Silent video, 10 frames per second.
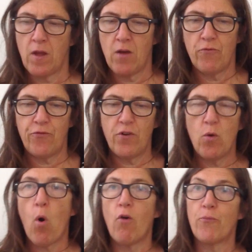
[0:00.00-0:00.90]
and
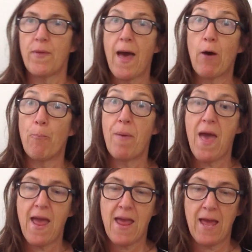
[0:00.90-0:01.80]
flew off without
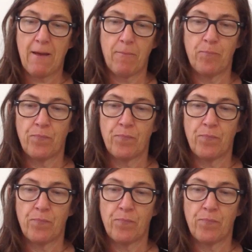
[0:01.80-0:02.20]
paying.